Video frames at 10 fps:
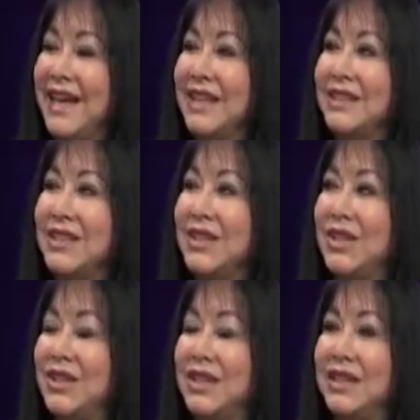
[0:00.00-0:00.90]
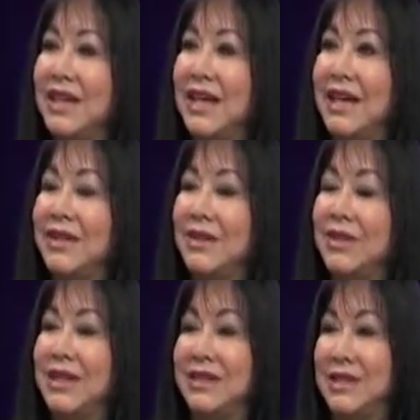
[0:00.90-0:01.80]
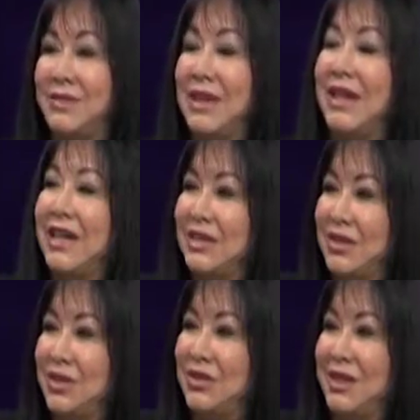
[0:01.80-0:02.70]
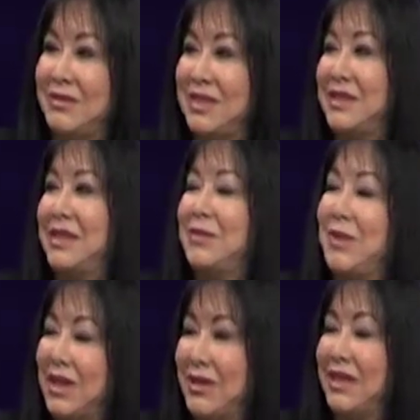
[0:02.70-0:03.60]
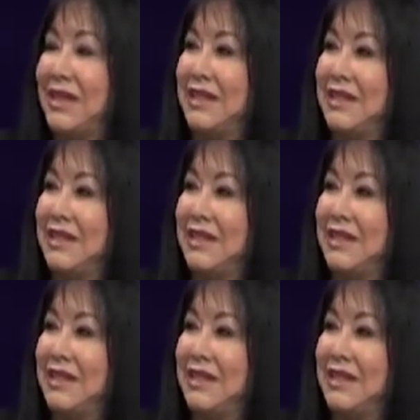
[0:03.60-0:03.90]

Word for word: And the, the, line that's behind you, I'm just admiring it.